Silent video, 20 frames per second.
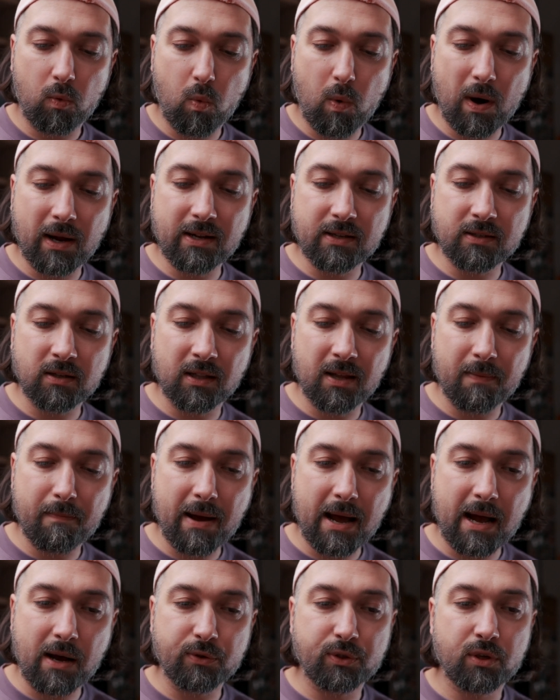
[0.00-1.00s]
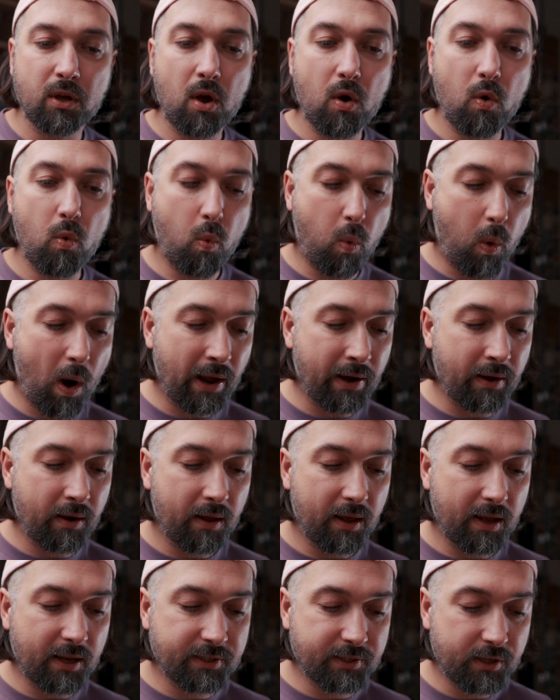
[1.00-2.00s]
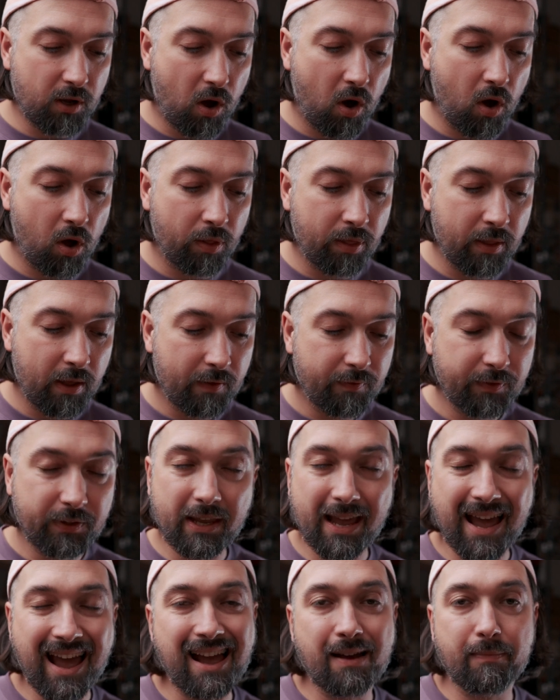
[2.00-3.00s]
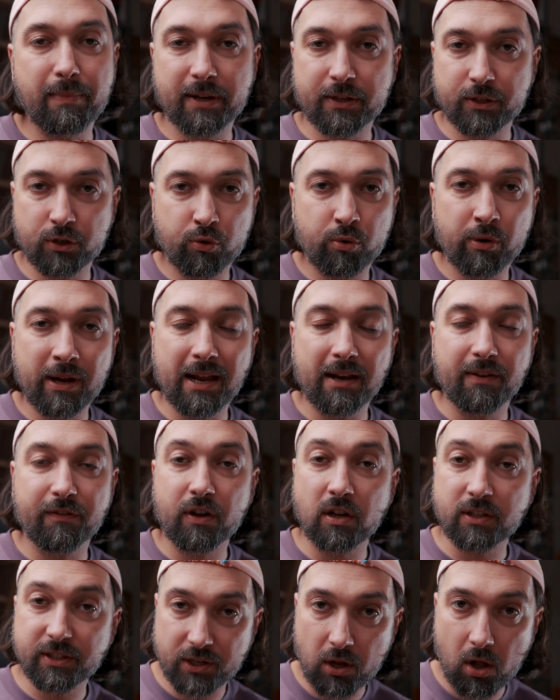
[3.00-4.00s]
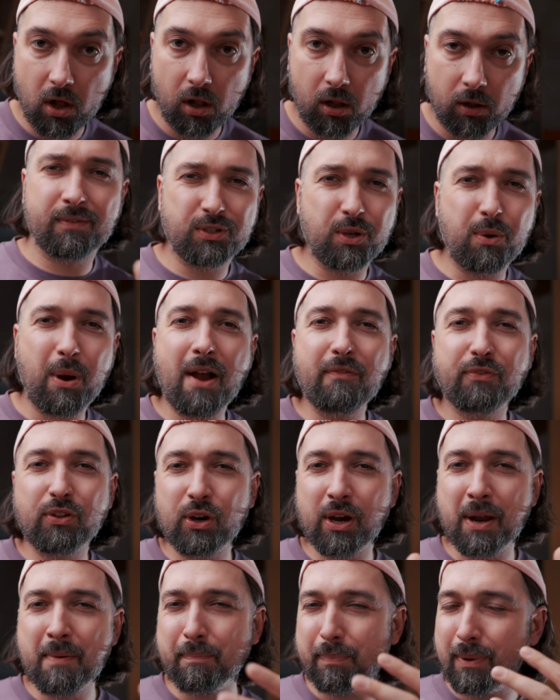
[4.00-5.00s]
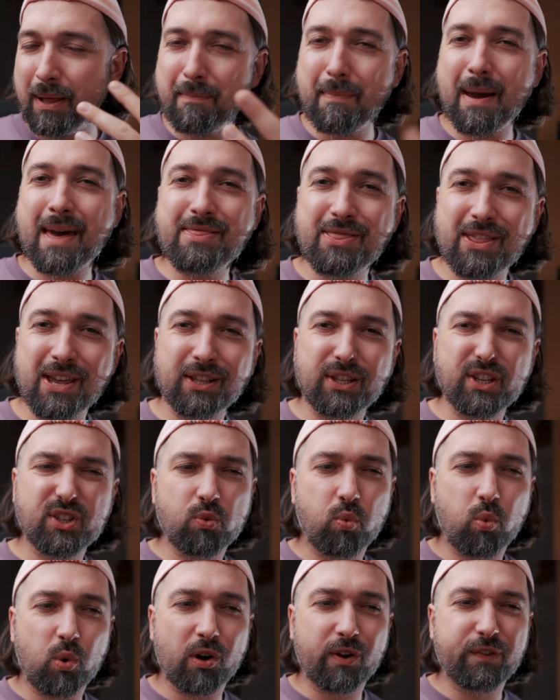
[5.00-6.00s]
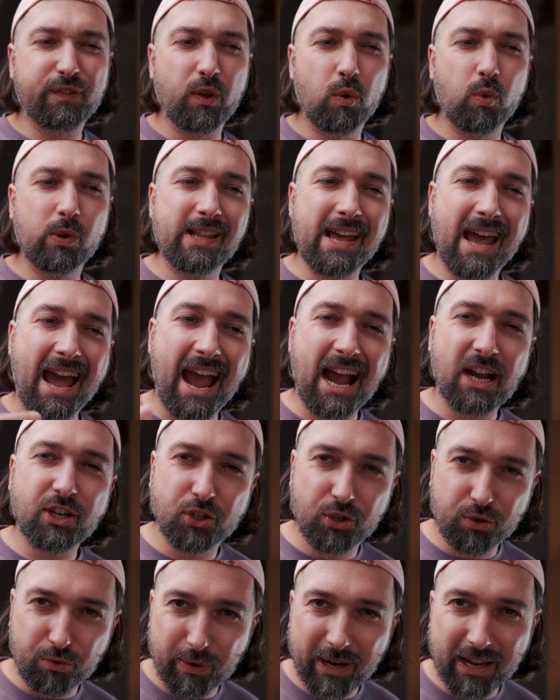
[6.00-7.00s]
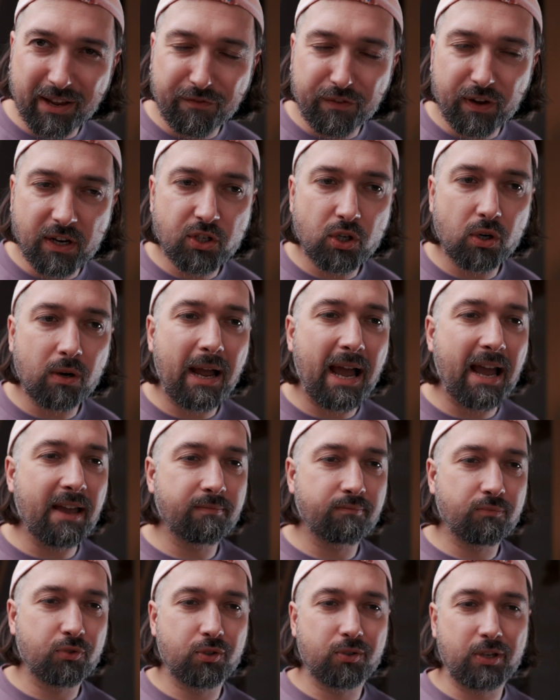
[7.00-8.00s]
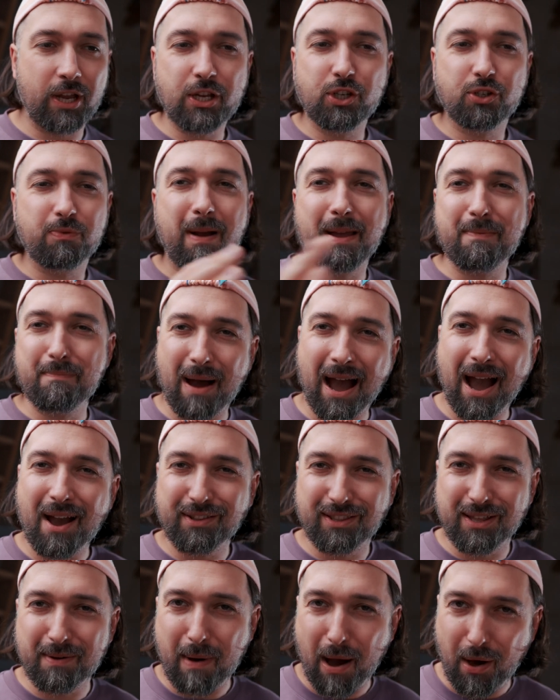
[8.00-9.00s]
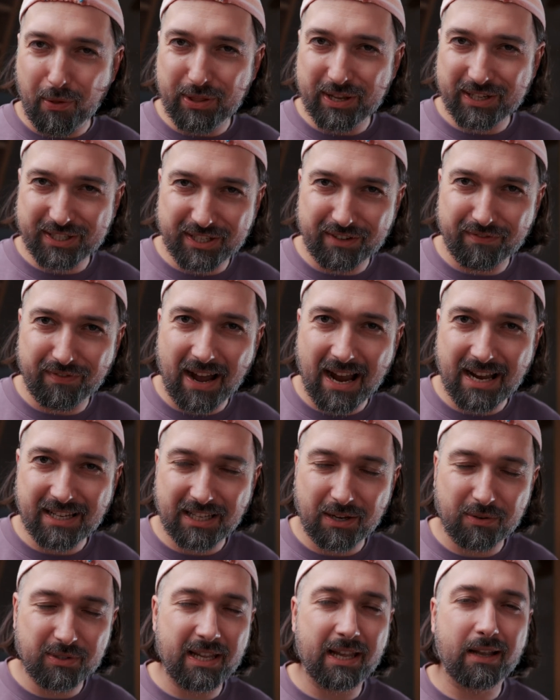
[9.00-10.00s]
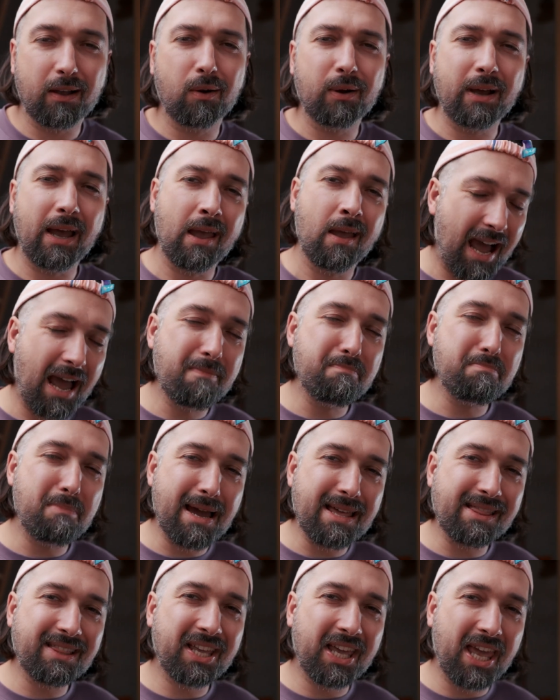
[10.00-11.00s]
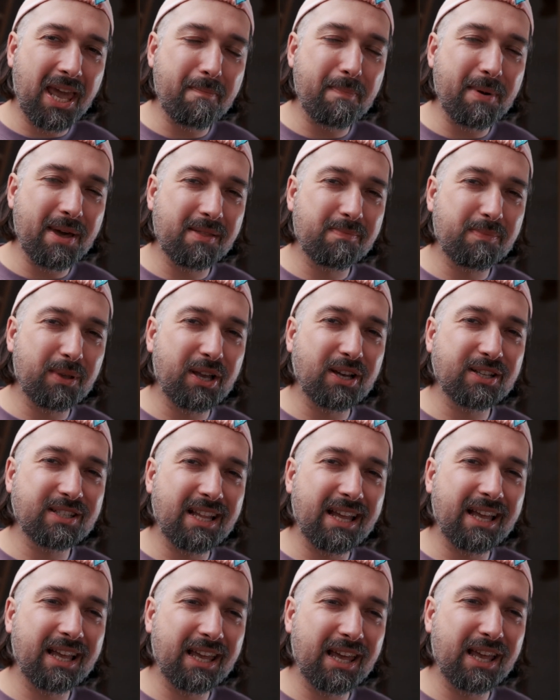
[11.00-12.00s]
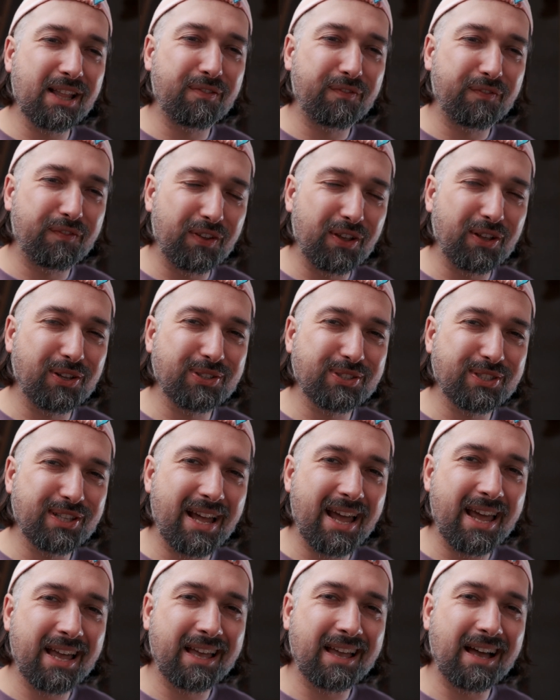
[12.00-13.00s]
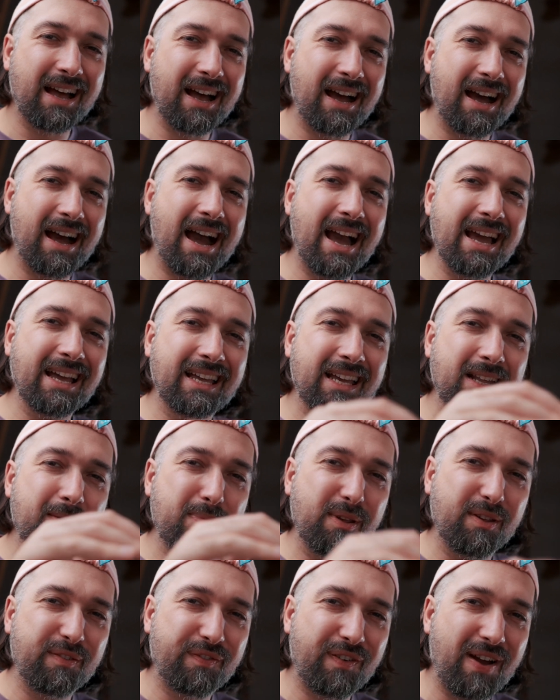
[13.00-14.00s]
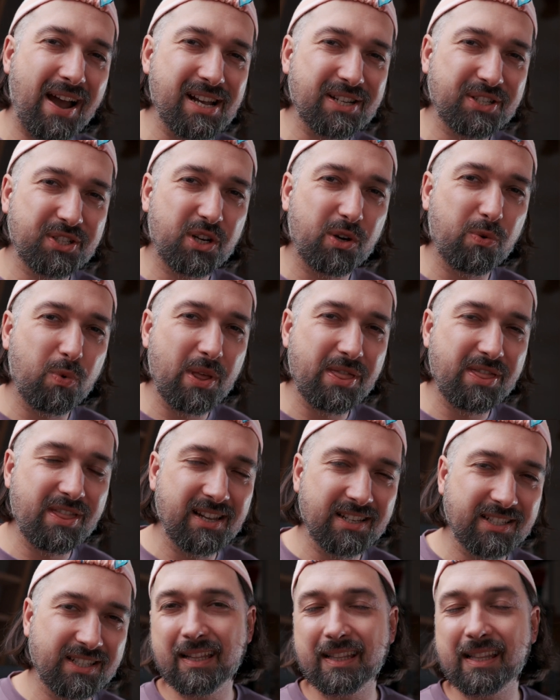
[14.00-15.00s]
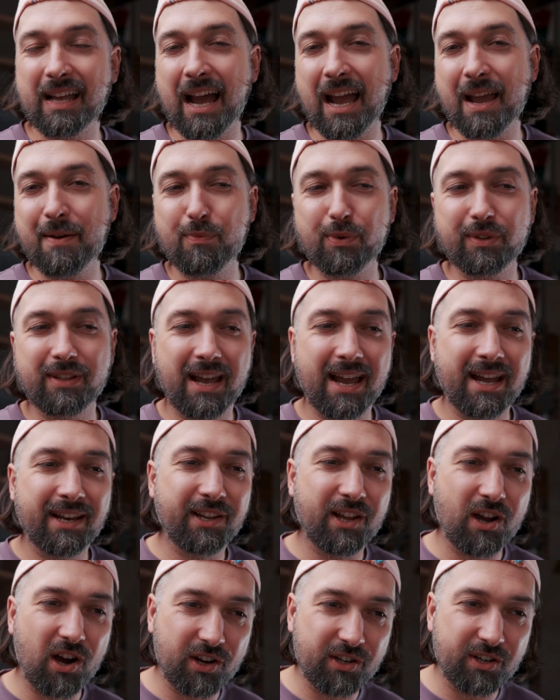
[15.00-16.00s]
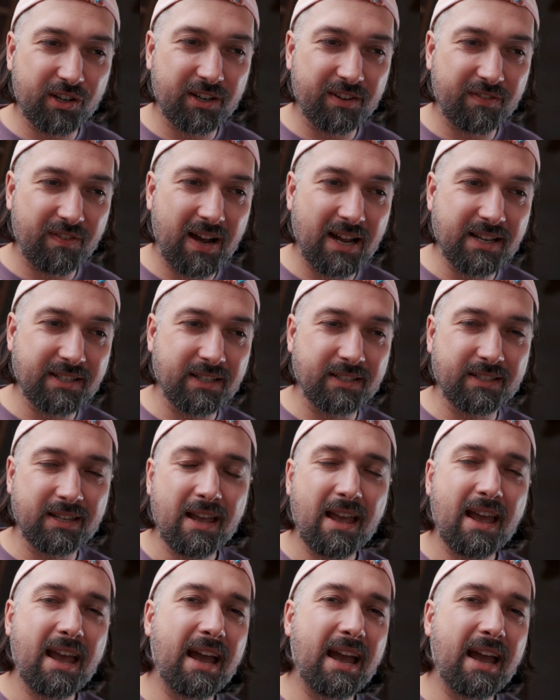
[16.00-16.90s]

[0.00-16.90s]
One is on the mouse, one is on the MX Creative Console. So after implementing this workflow with action ring feature, I changed my mind about this device. I was like, okay, I might keep it because like it feels like I can be faster with this than I am with any other devices.